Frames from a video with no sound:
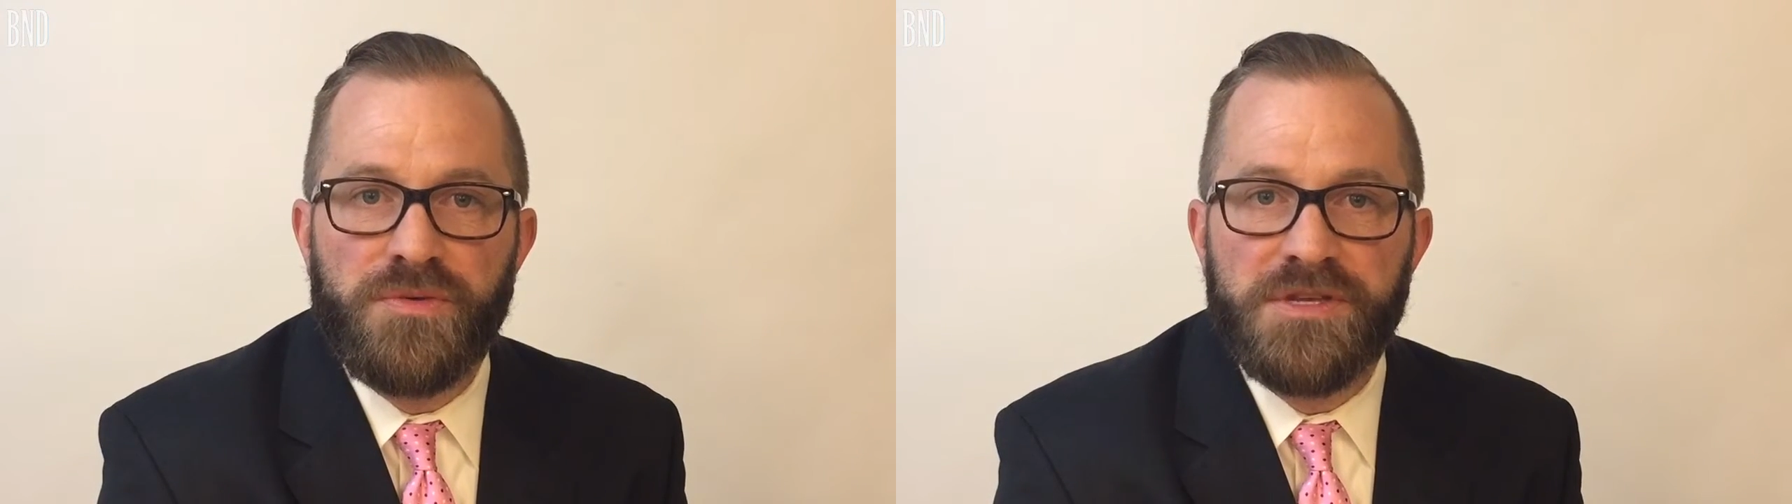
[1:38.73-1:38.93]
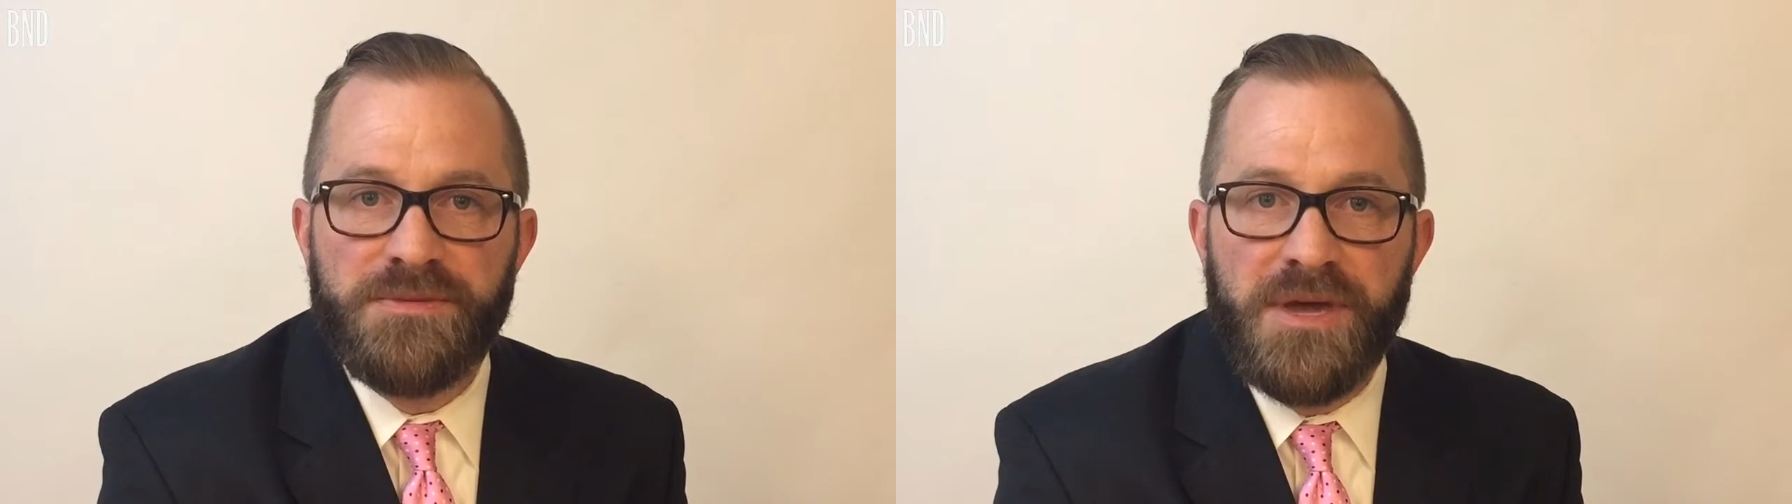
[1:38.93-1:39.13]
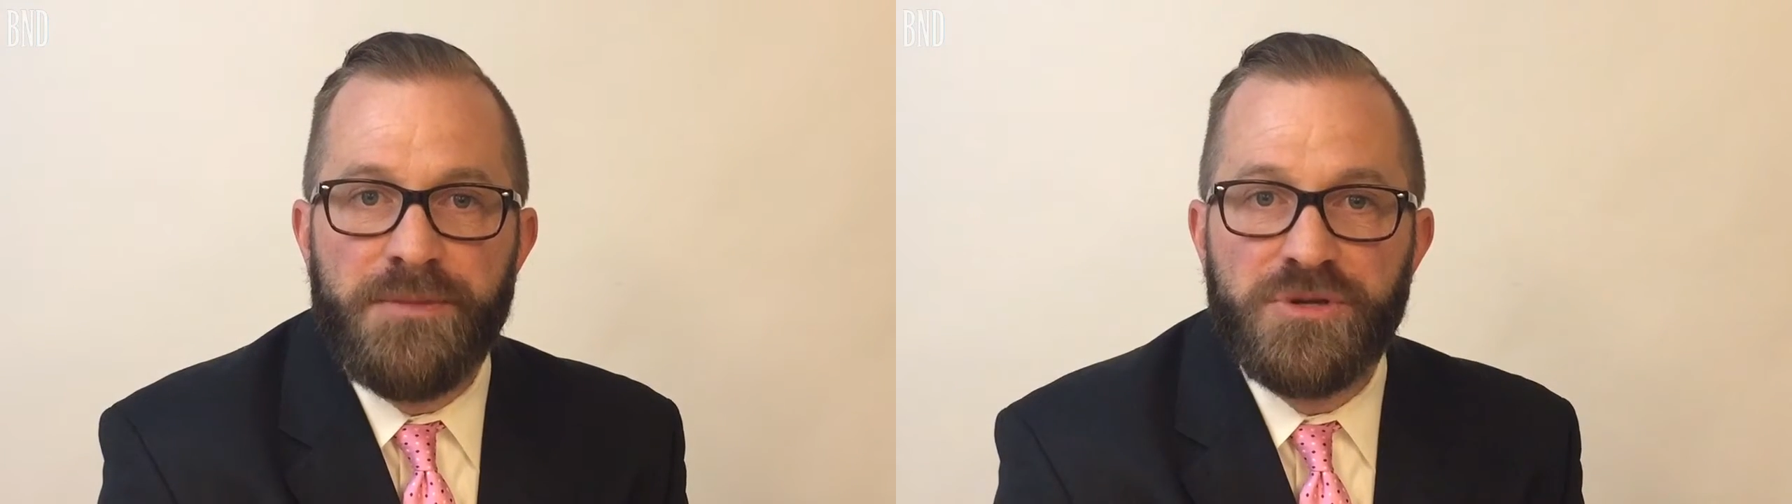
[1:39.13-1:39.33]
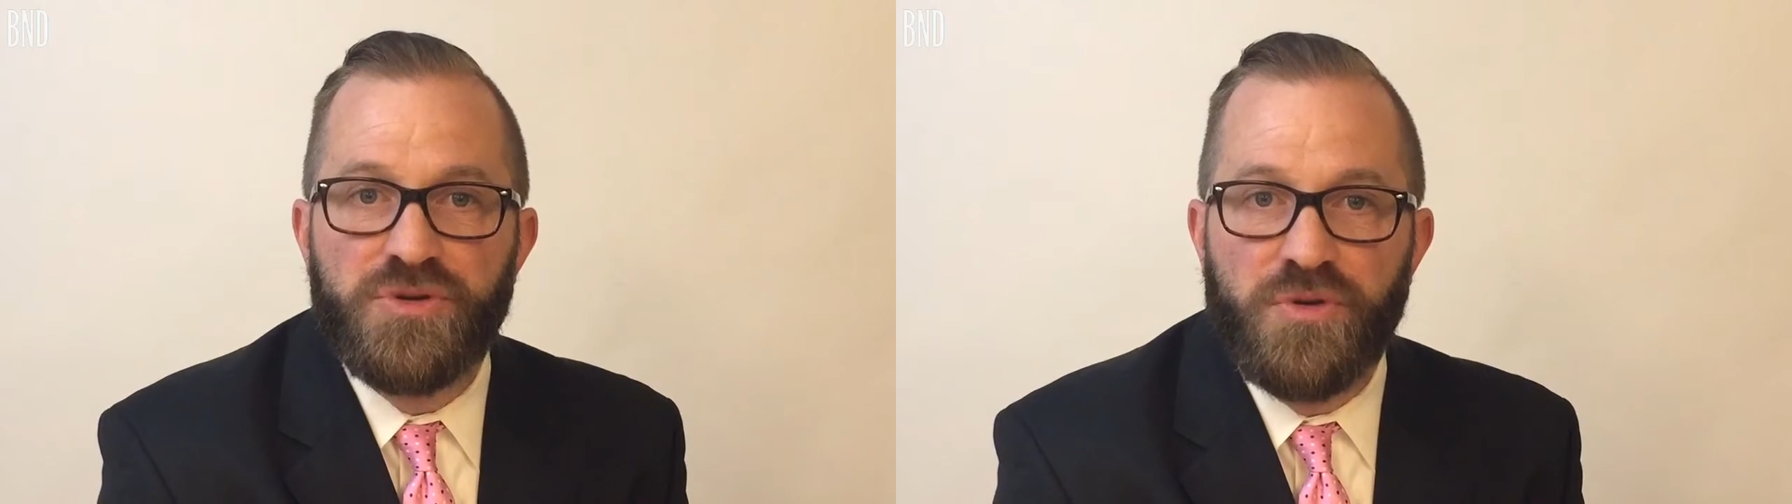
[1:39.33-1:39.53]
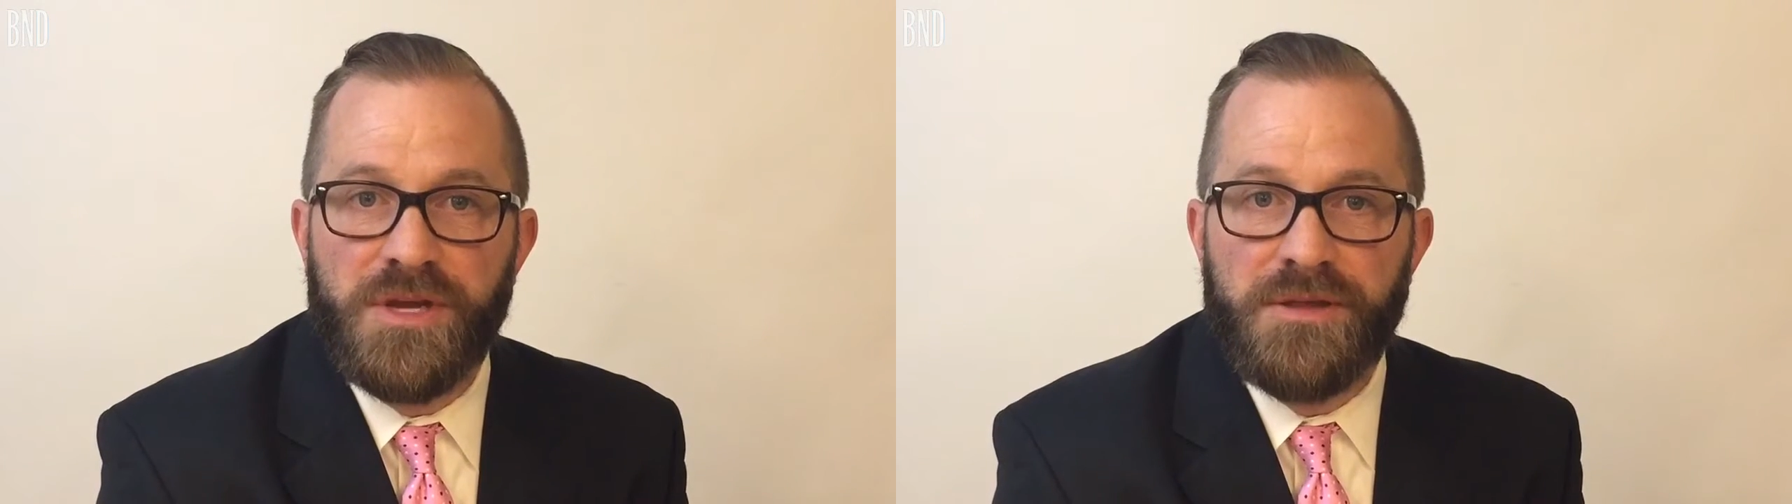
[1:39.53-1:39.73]
the debate
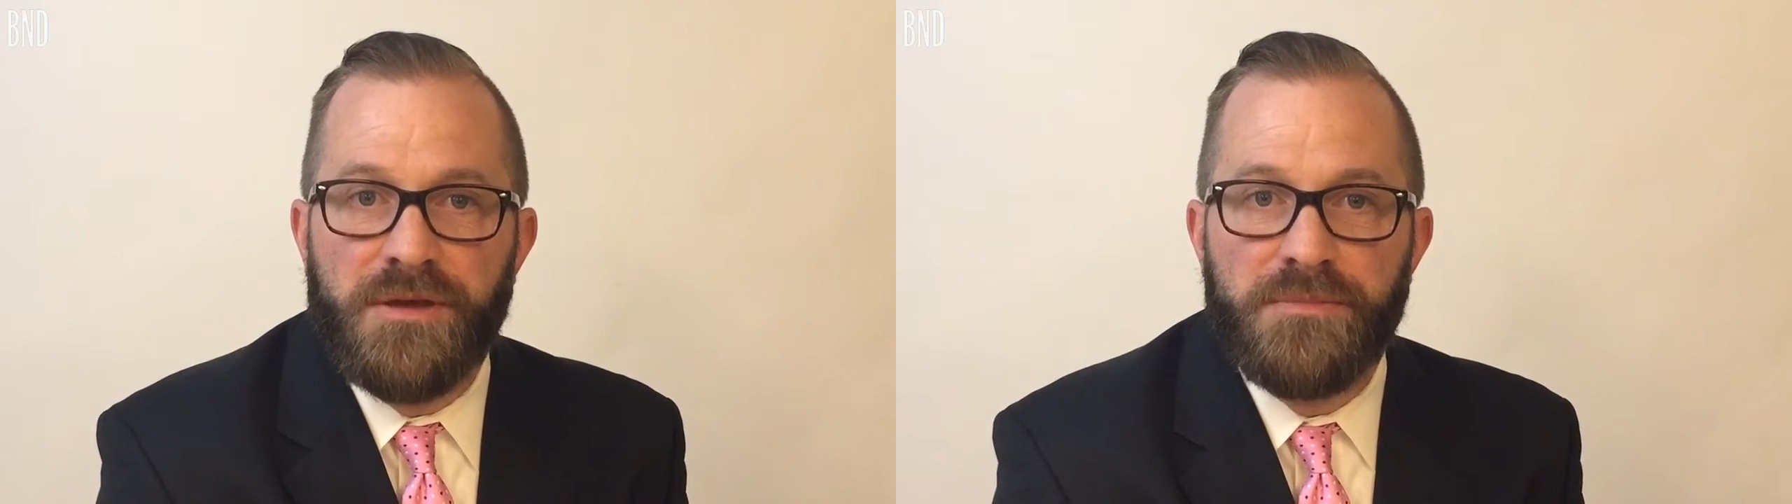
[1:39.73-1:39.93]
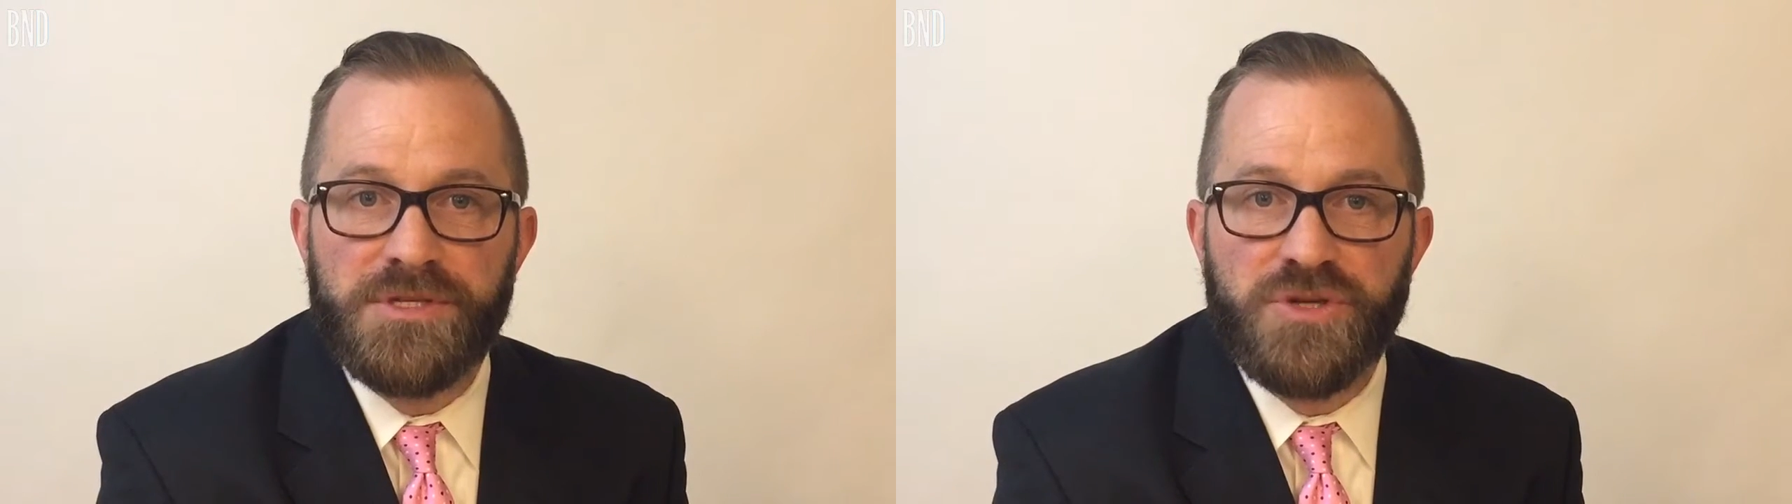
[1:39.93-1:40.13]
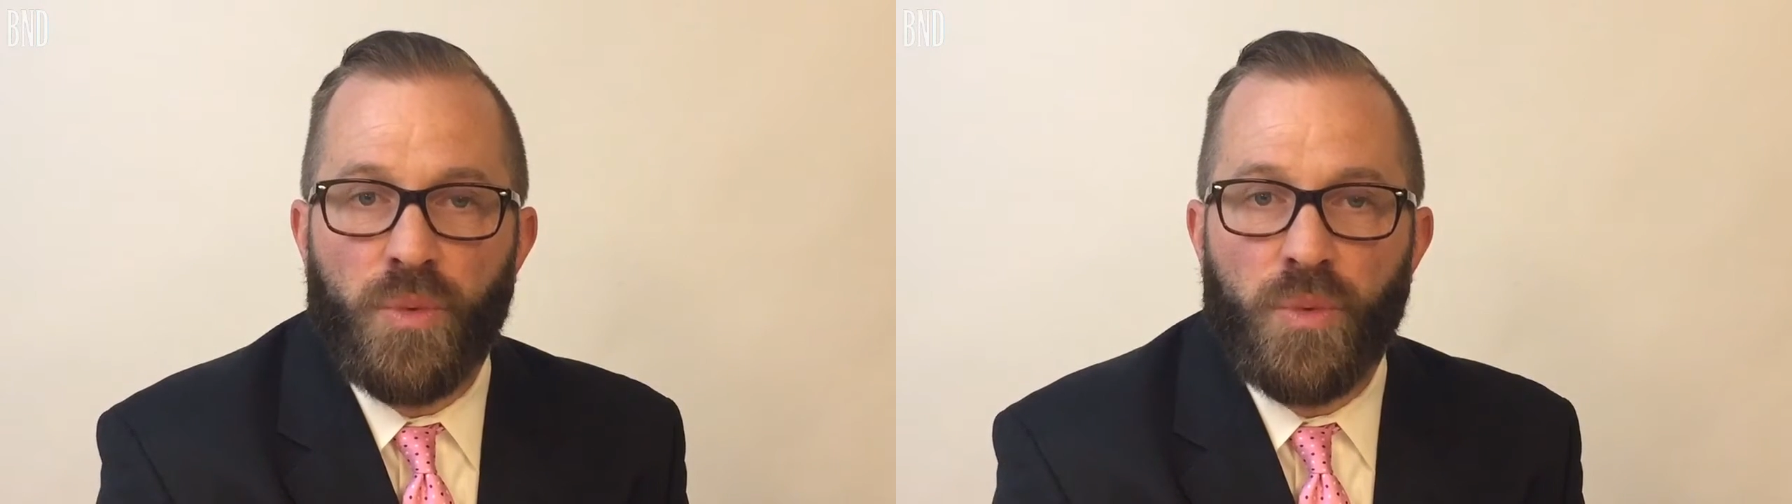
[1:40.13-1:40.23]
between Mr.